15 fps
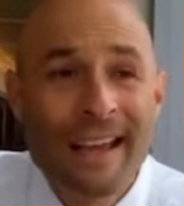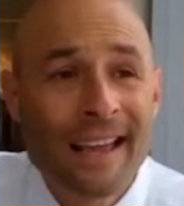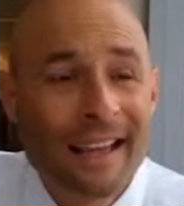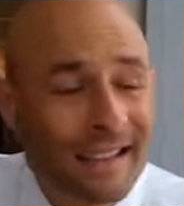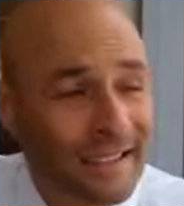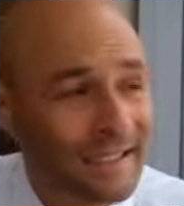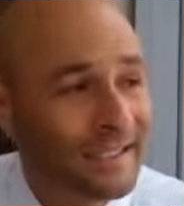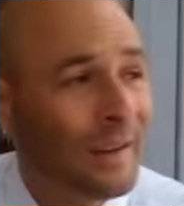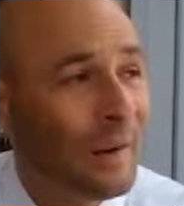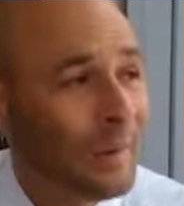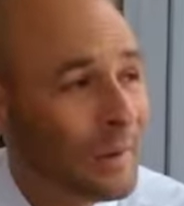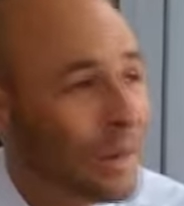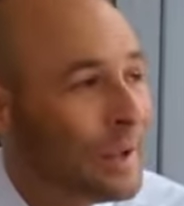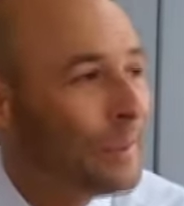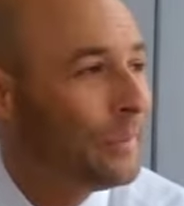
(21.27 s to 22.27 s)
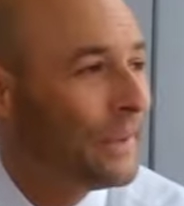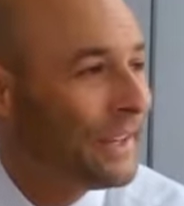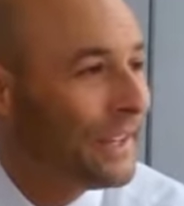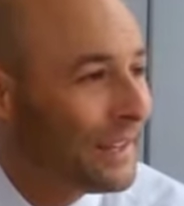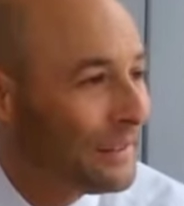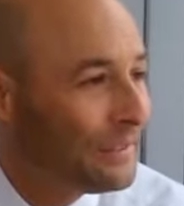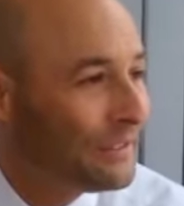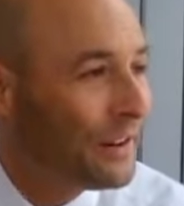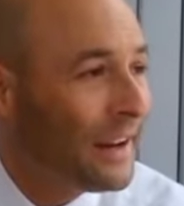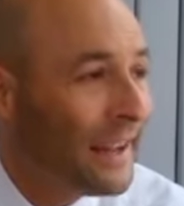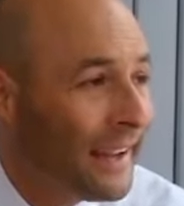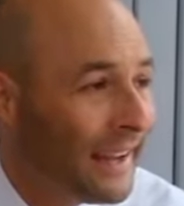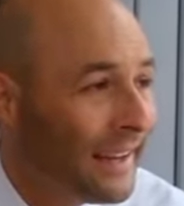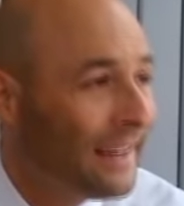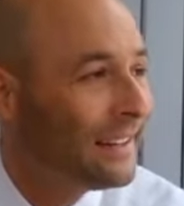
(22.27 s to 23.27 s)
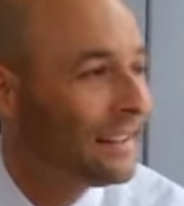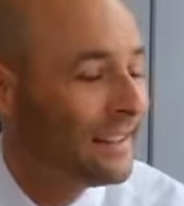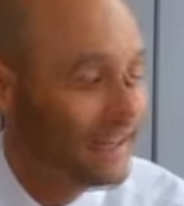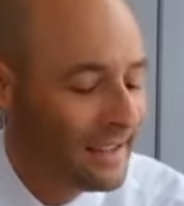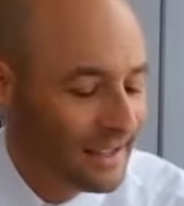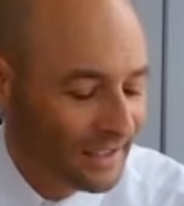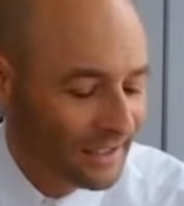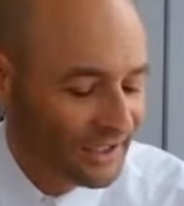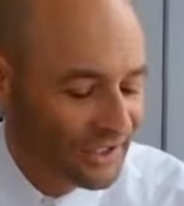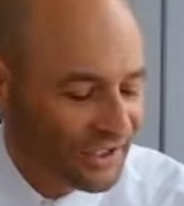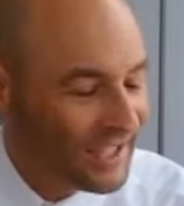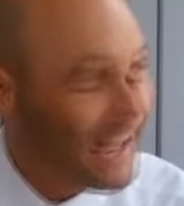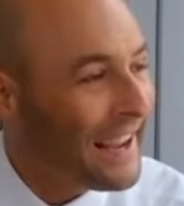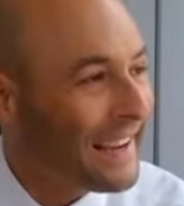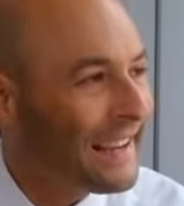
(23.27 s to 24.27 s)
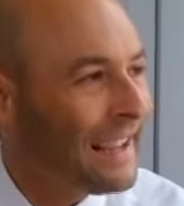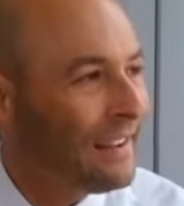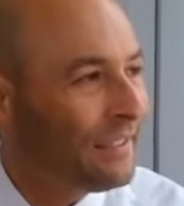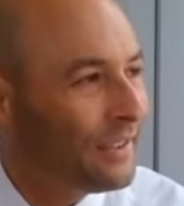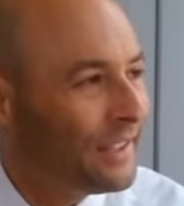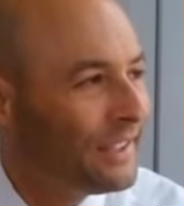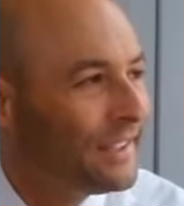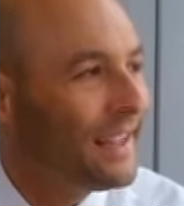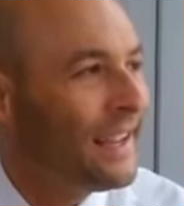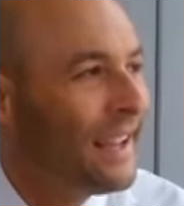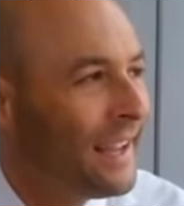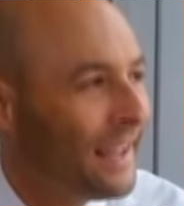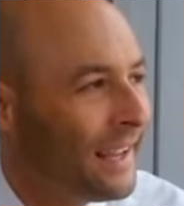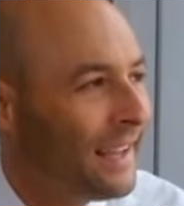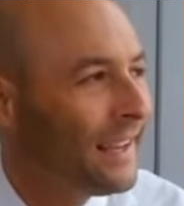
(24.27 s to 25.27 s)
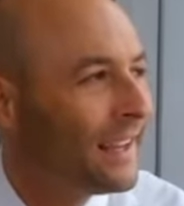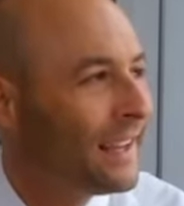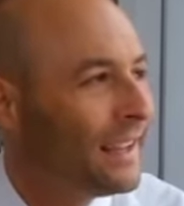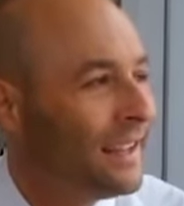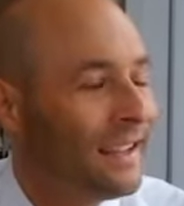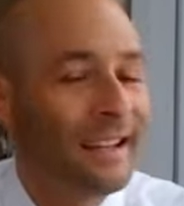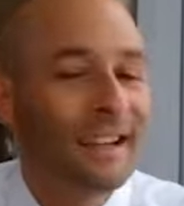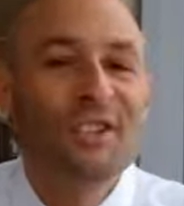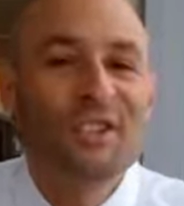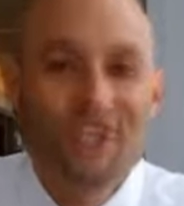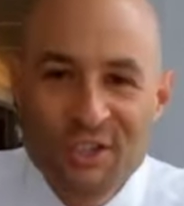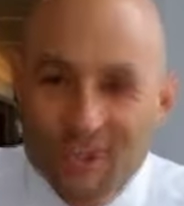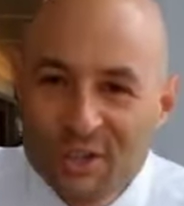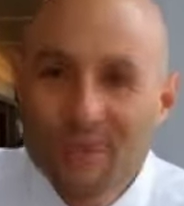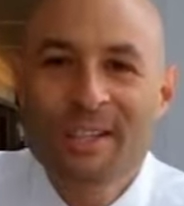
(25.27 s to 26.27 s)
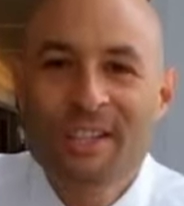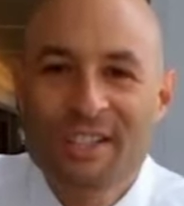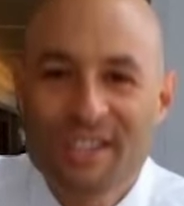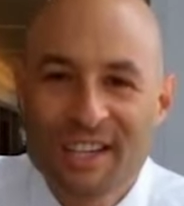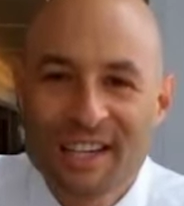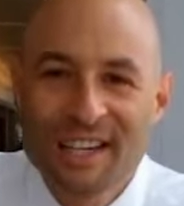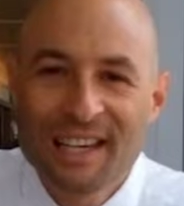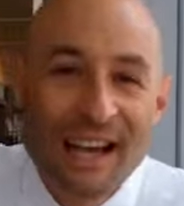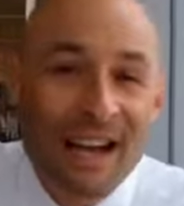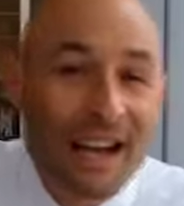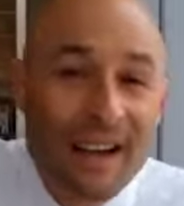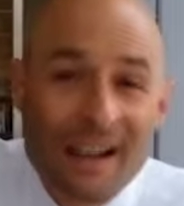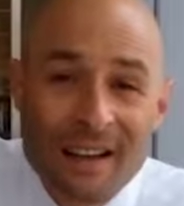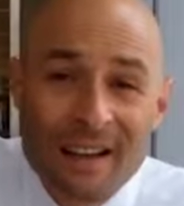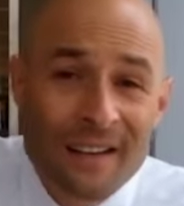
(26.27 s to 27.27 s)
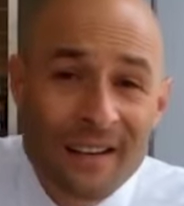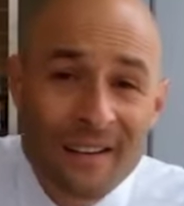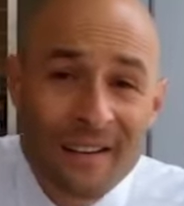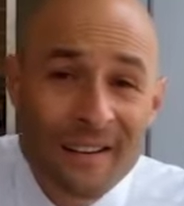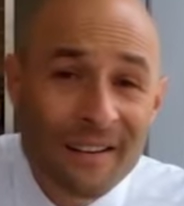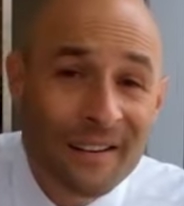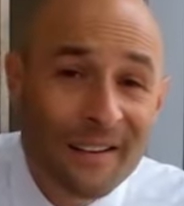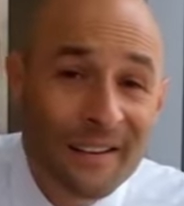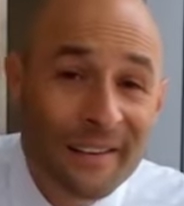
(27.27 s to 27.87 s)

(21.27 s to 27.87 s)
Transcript: And don't be afraid, just take every day, do what you love.